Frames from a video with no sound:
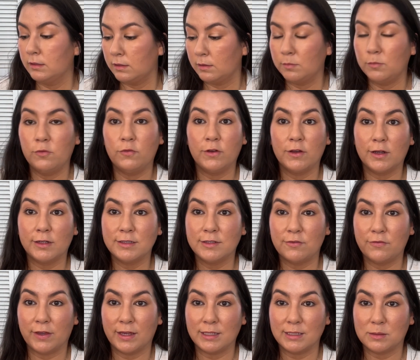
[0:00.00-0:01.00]
Moving on to
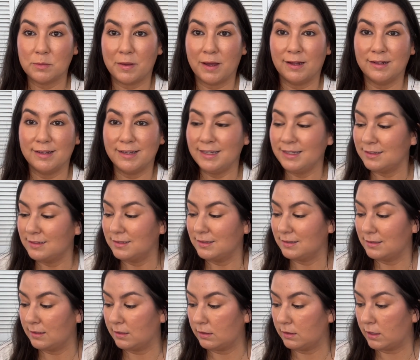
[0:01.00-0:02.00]
face palettes,
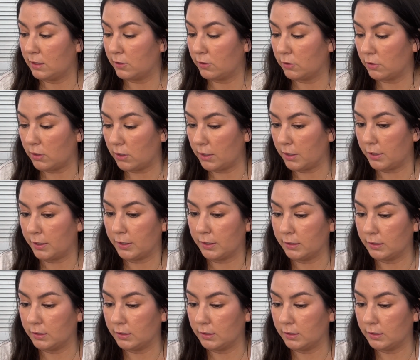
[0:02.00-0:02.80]
there are